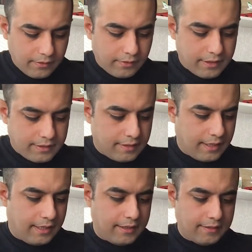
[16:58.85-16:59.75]
This
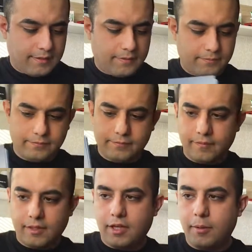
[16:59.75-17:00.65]
is
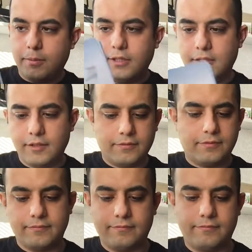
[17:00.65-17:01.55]
a couple of
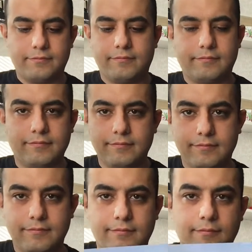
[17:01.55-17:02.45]

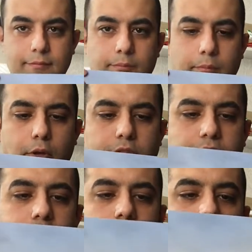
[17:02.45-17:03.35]

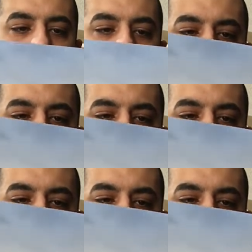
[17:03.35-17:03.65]
poster.